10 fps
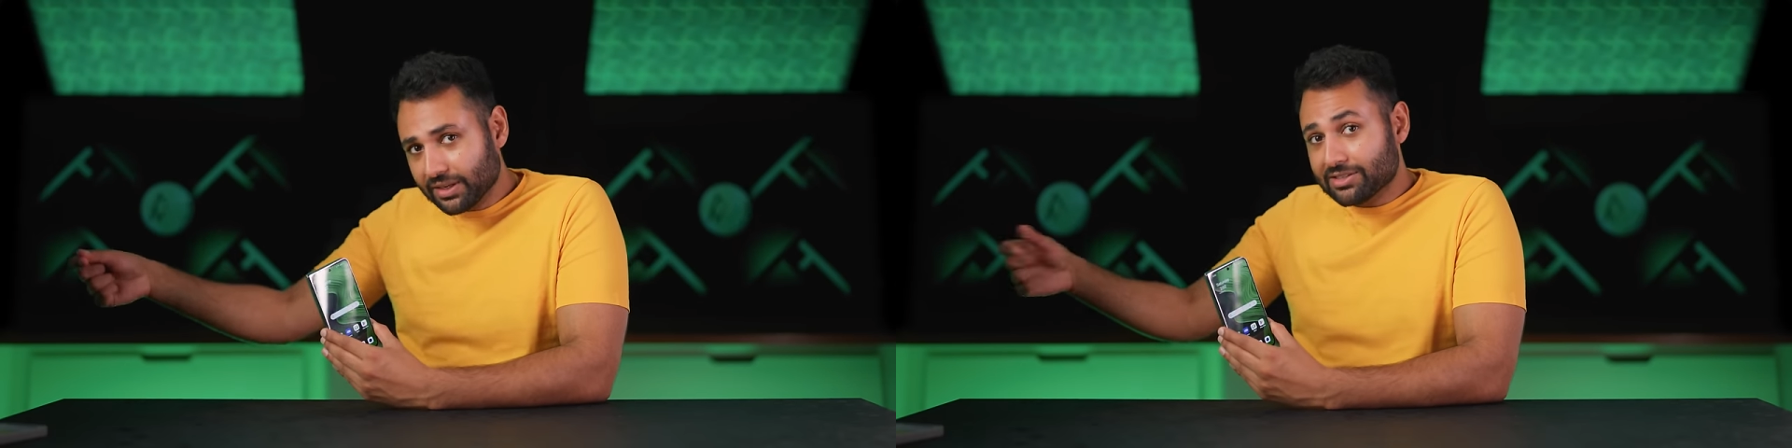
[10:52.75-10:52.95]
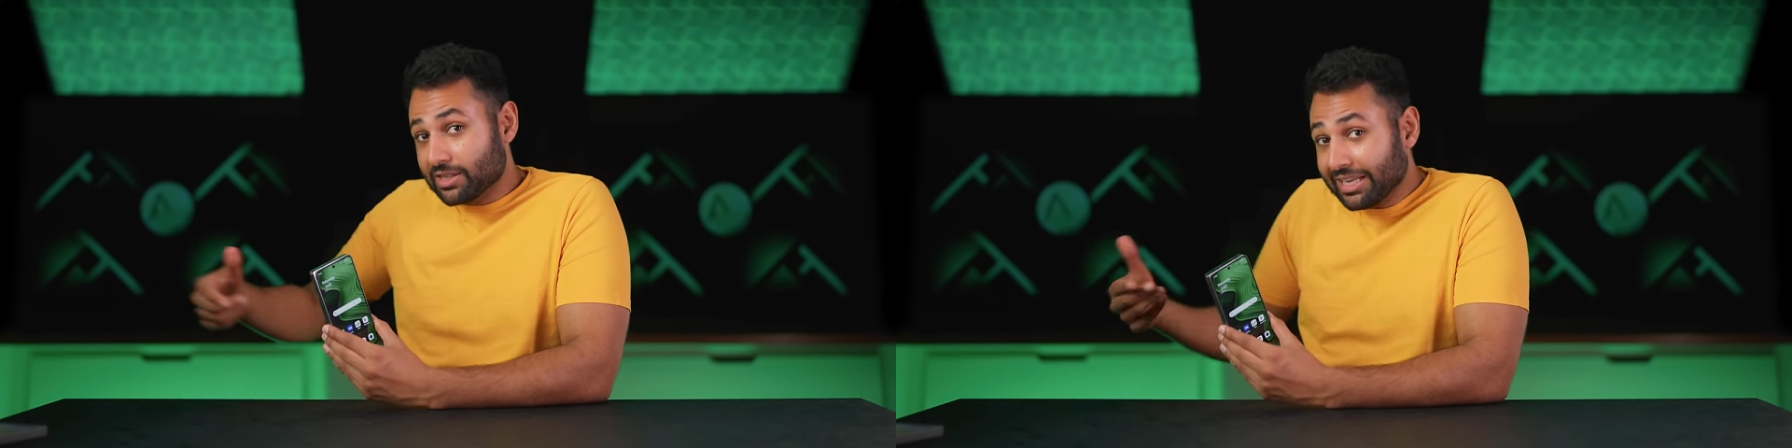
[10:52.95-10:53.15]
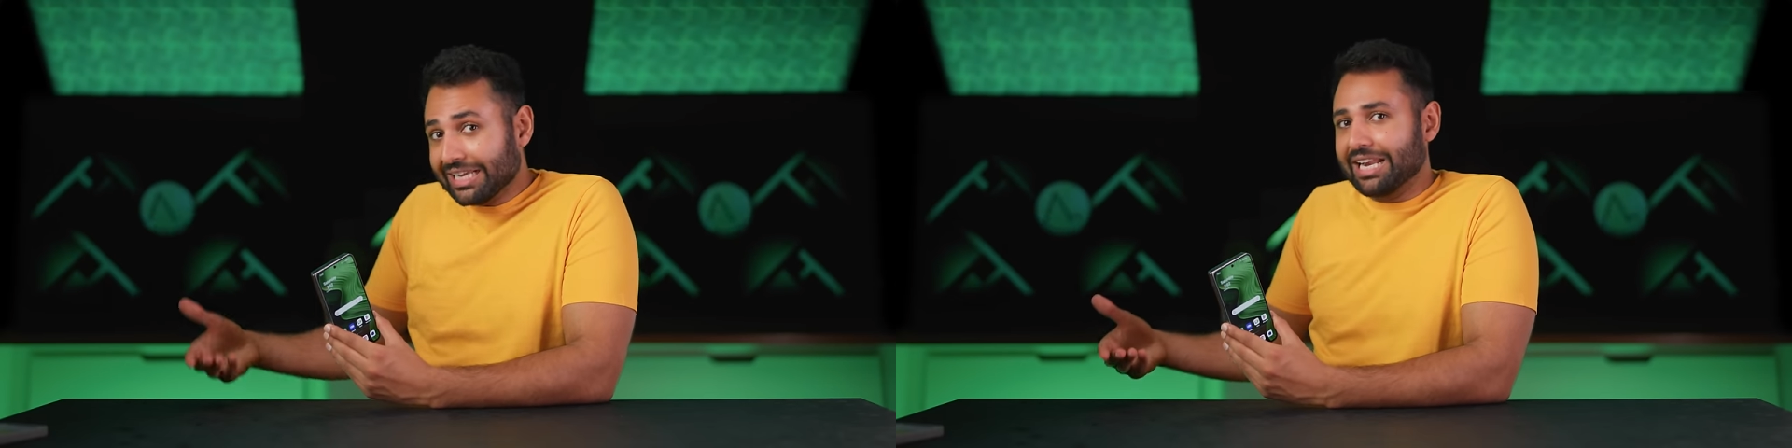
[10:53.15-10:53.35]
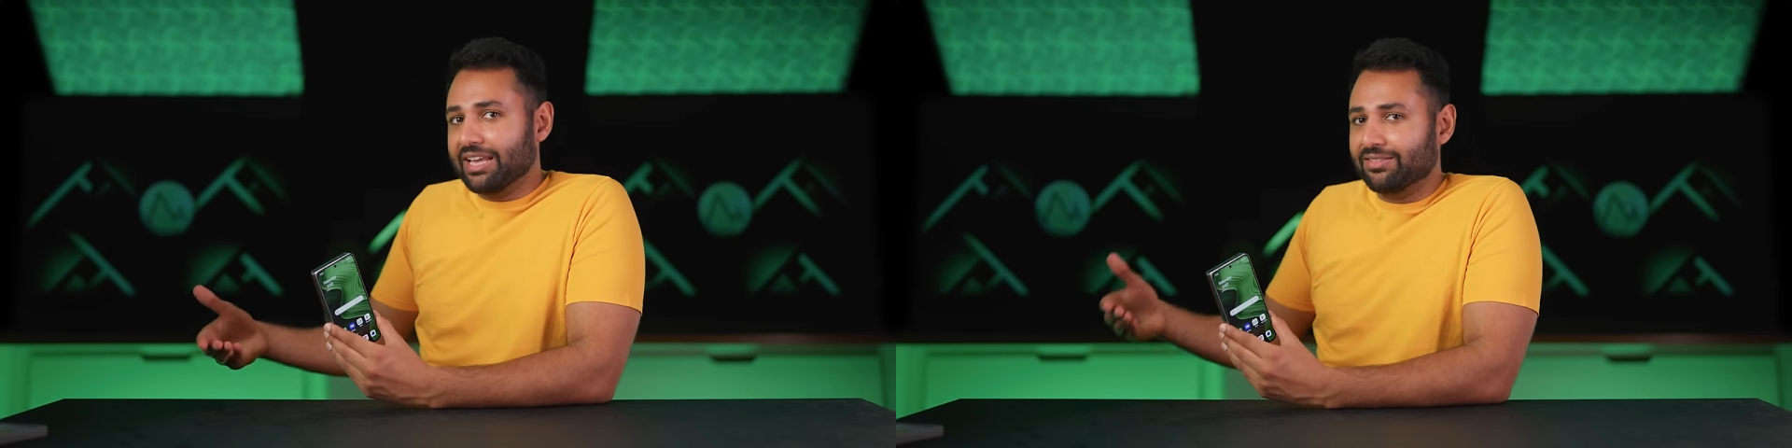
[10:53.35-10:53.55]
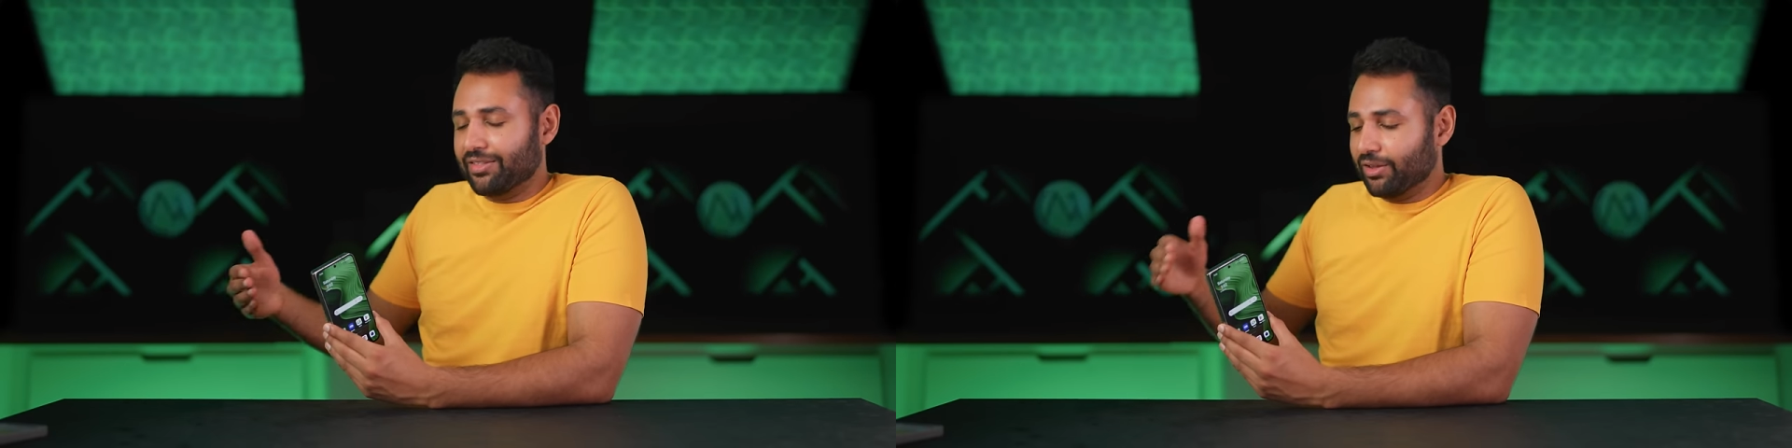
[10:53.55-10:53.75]
It's
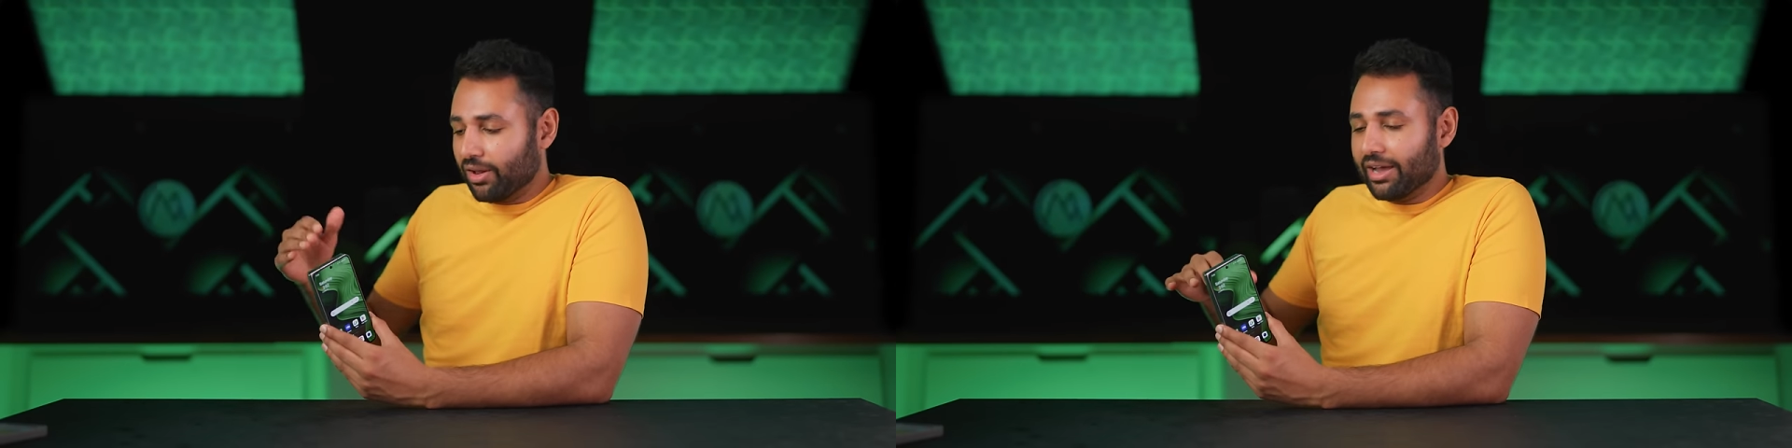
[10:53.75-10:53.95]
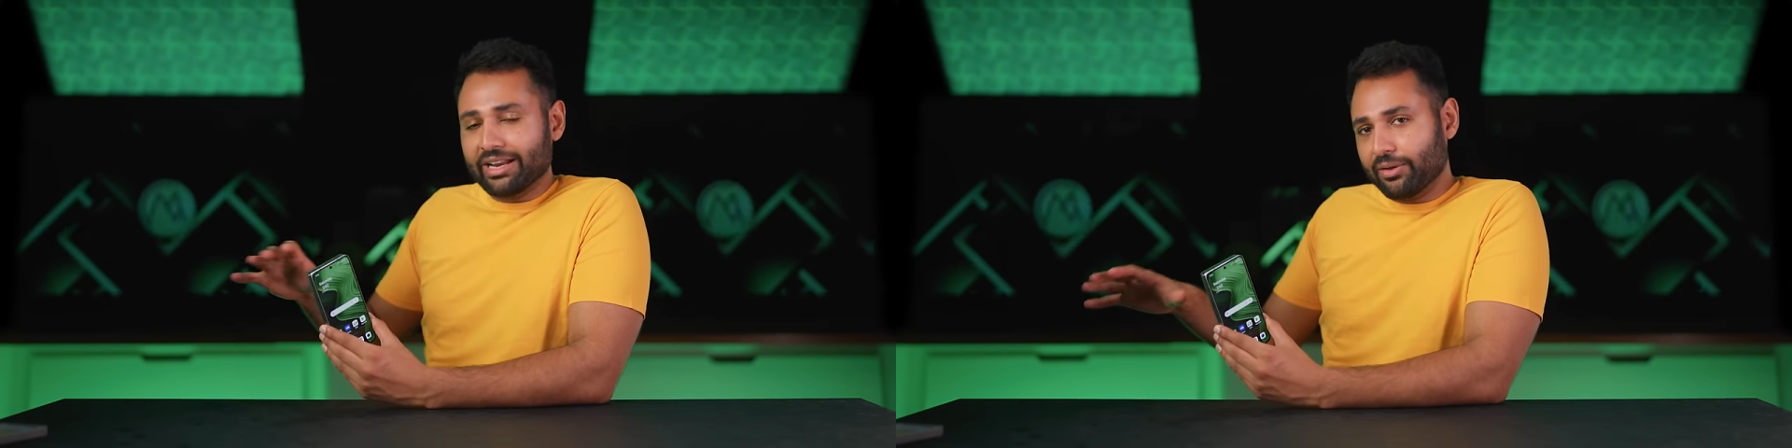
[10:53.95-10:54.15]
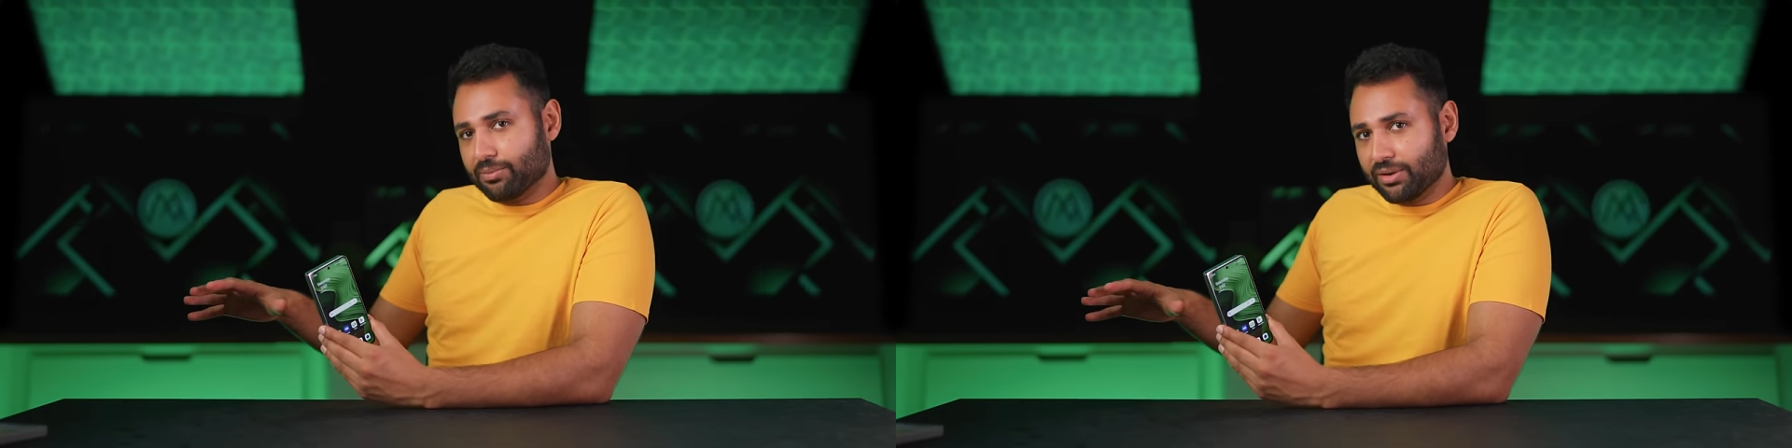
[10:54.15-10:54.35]
likely that they'll iron out the